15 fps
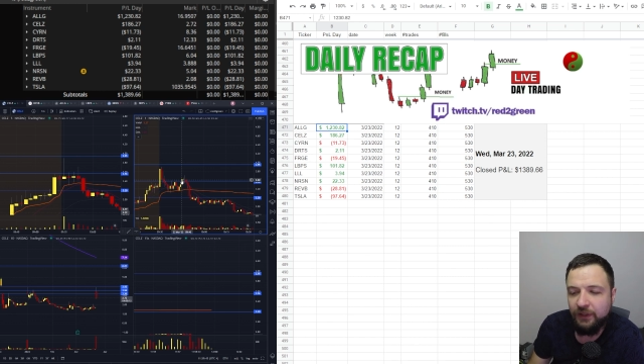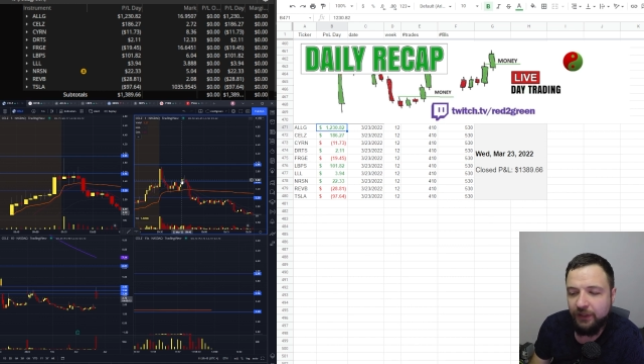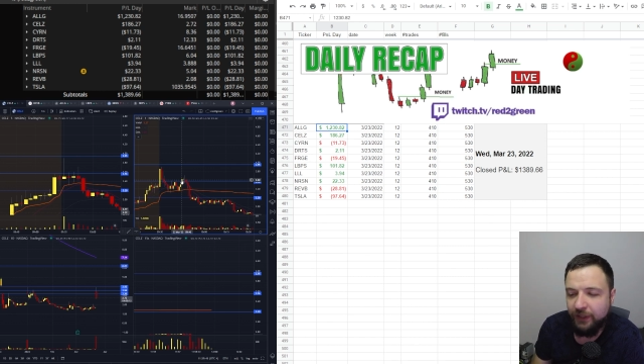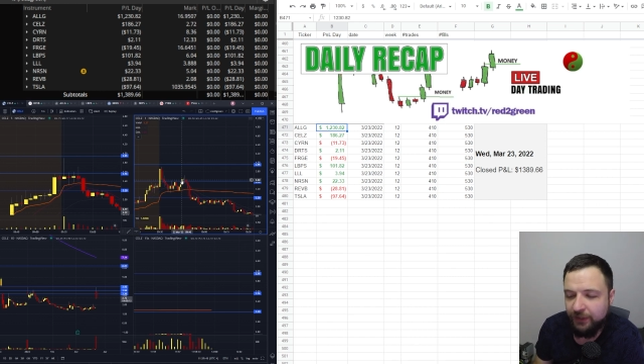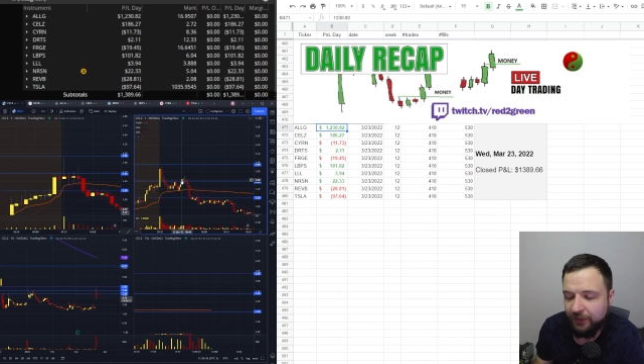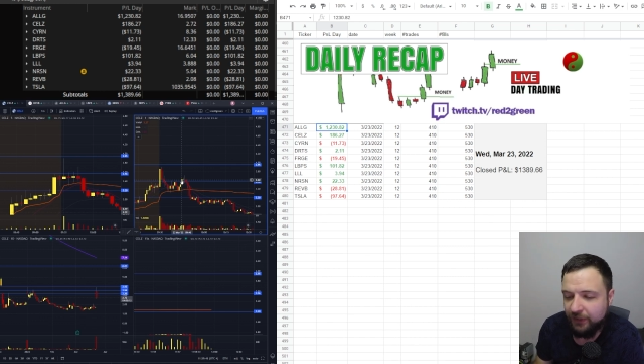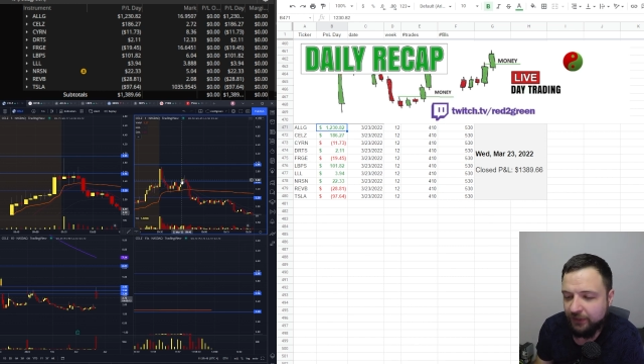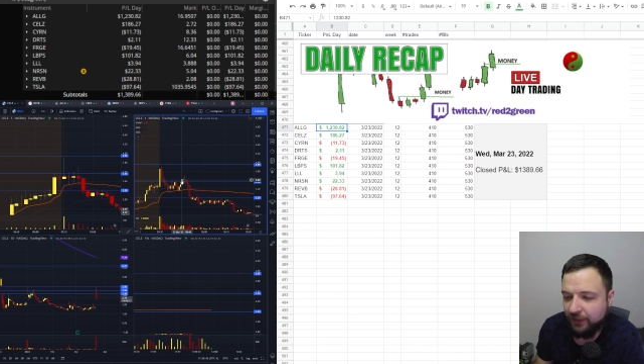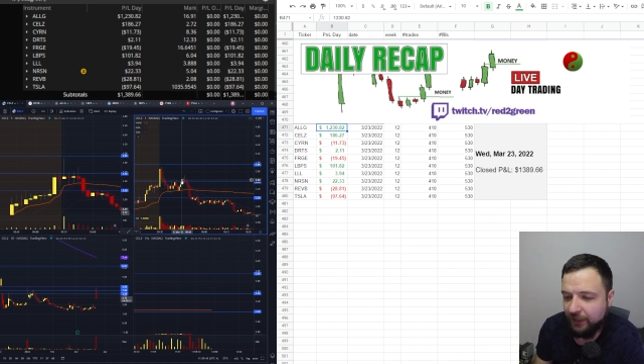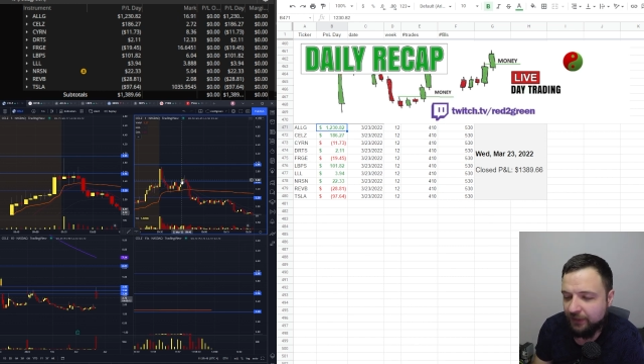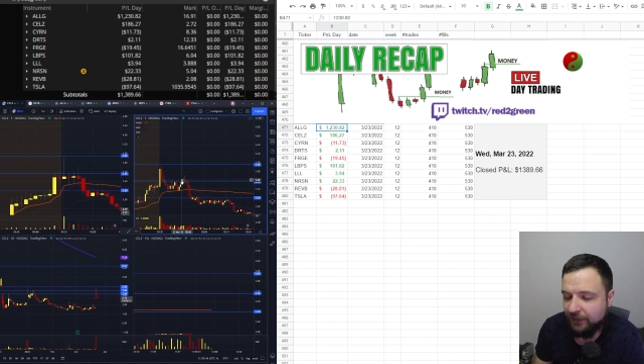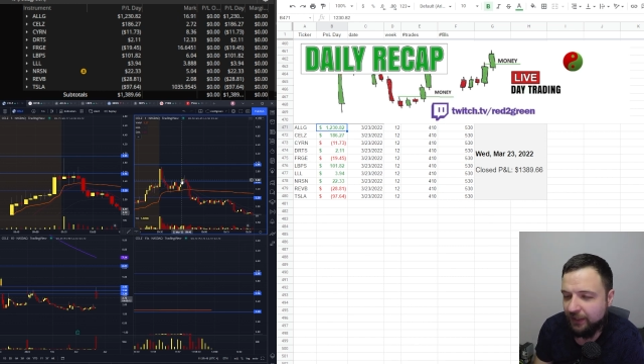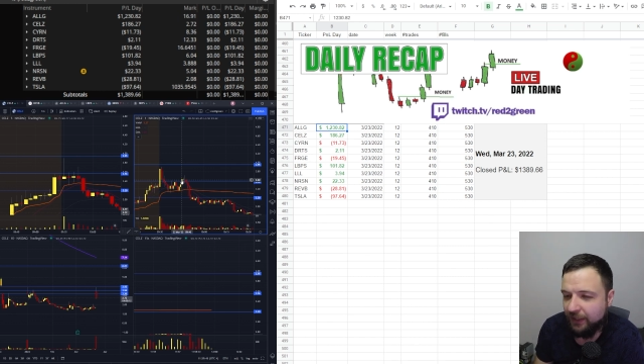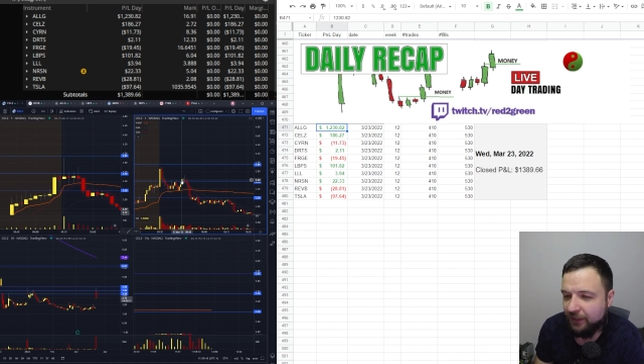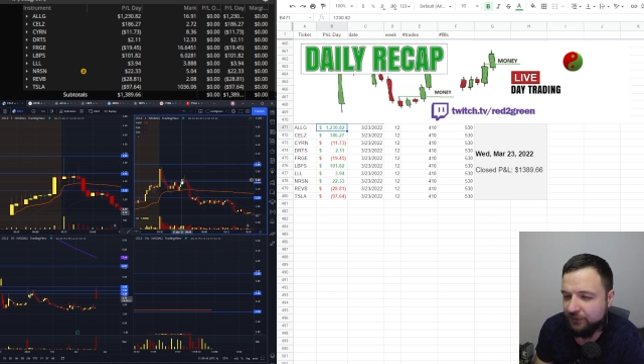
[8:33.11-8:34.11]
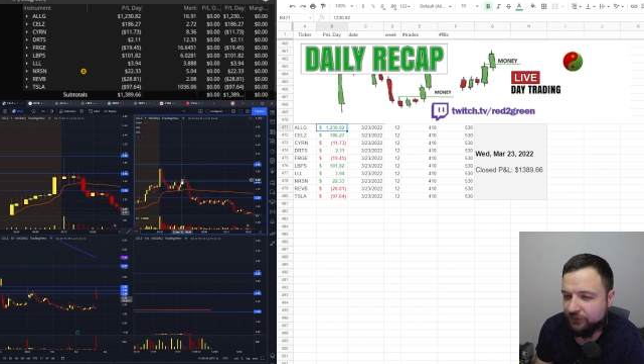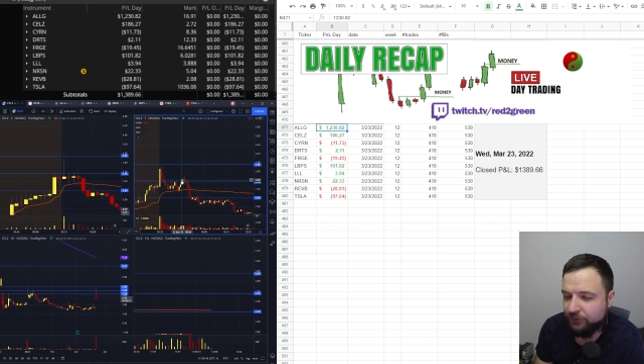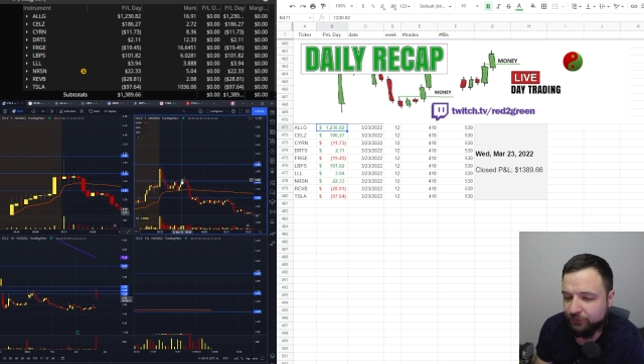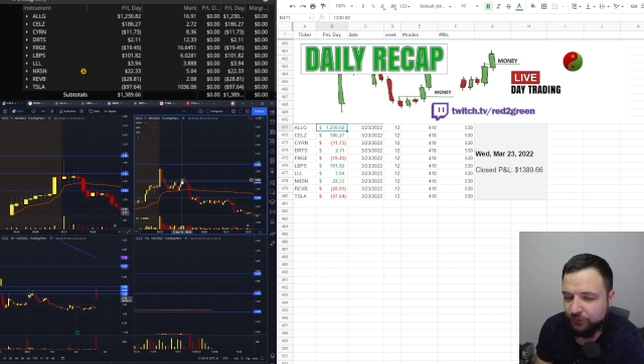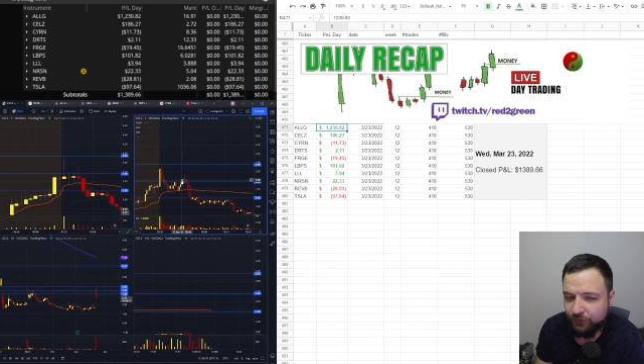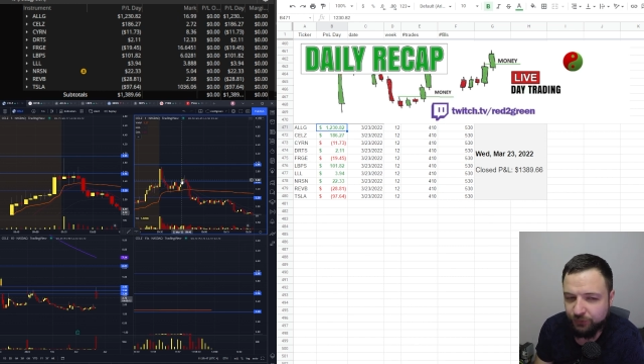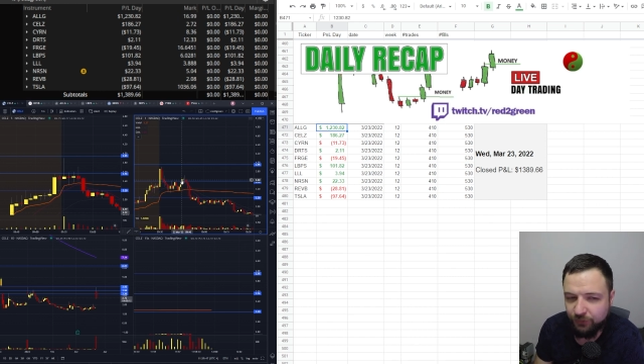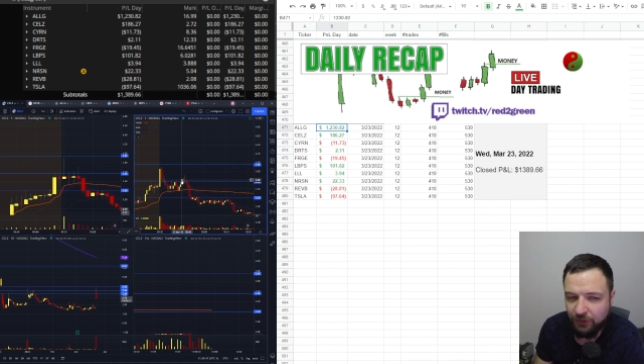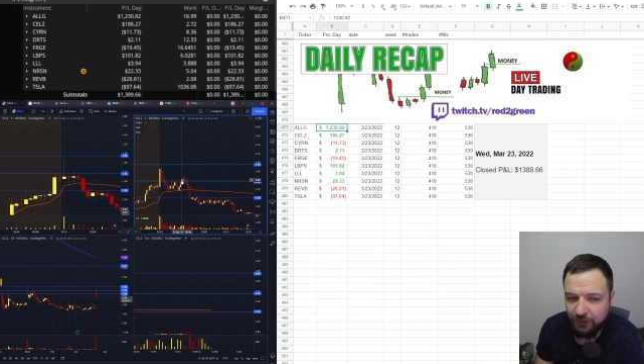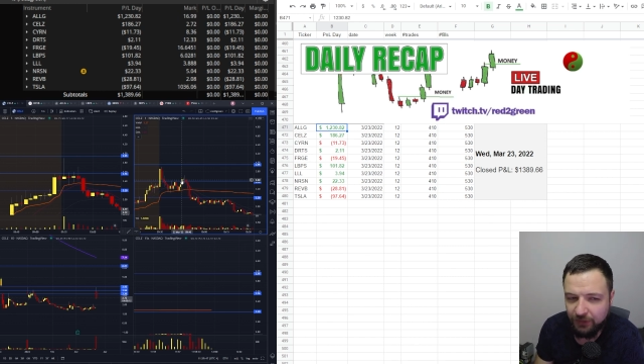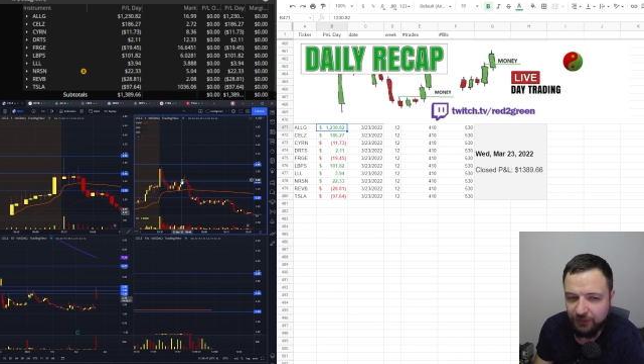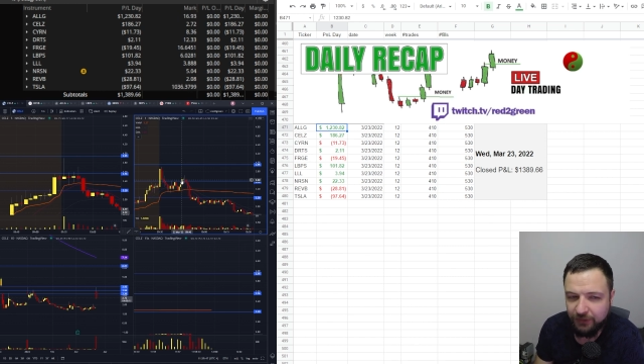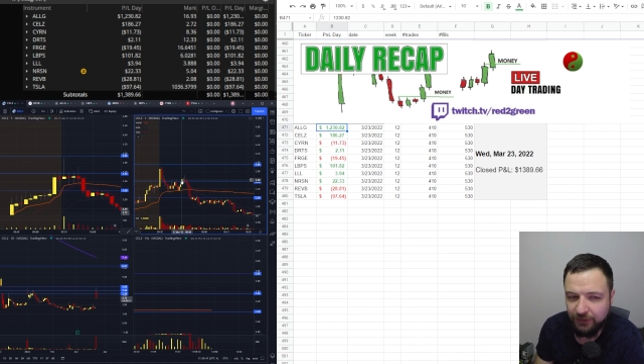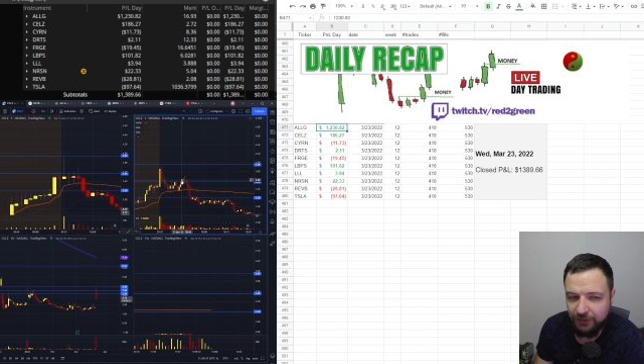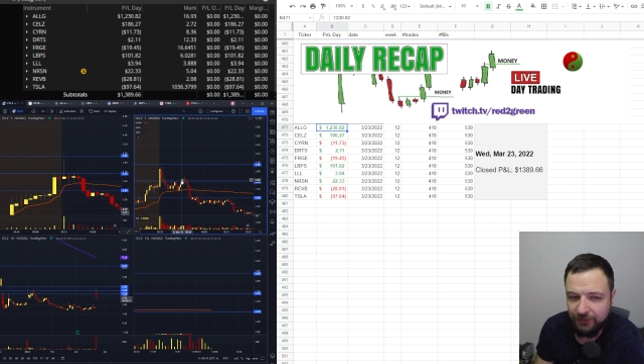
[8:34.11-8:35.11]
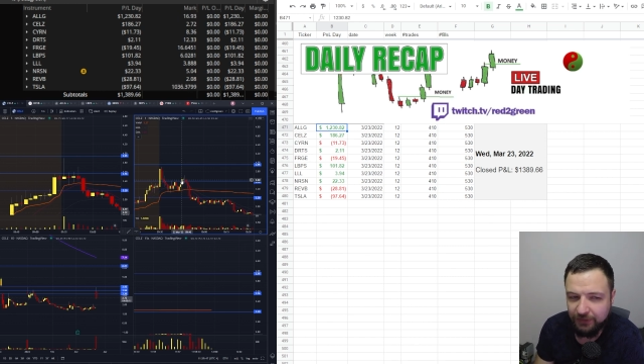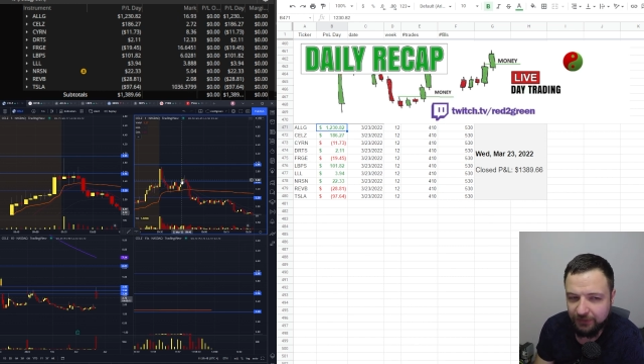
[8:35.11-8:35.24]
and then kind of got into 200,